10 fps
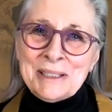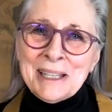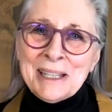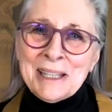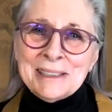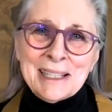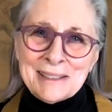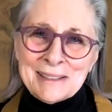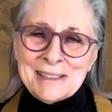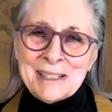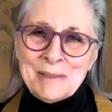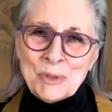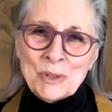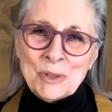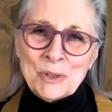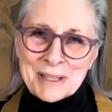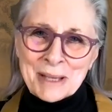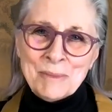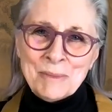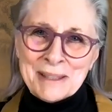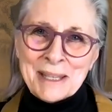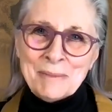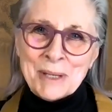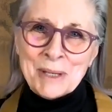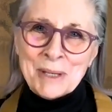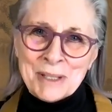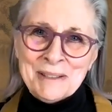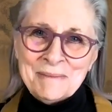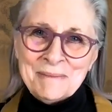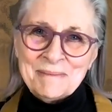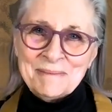is not exactly the same person that met that baby.